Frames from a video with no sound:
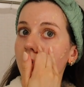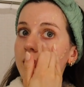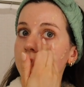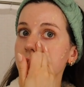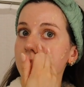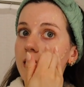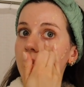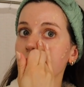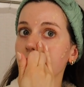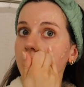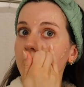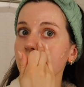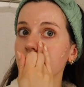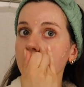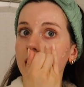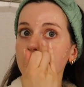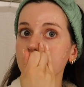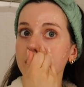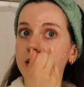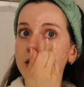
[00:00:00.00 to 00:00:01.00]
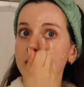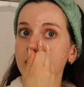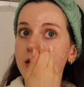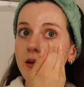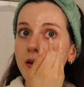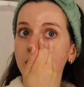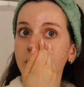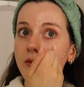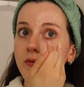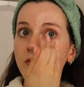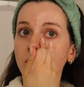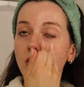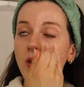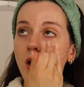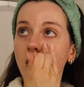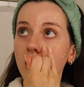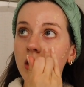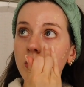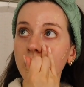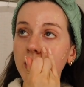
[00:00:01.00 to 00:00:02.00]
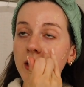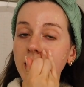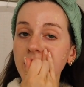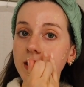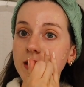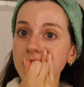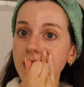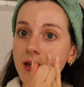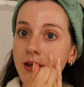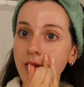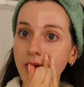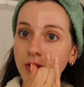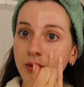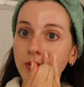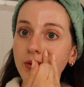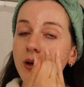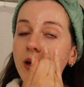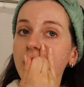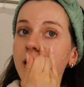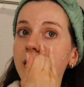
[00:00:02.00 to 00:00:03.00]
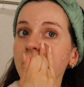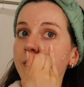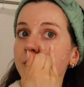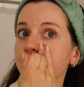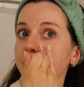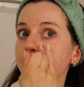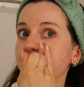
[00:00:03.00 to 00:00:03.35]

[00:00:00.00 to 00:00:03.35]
Today is vlog week, day three.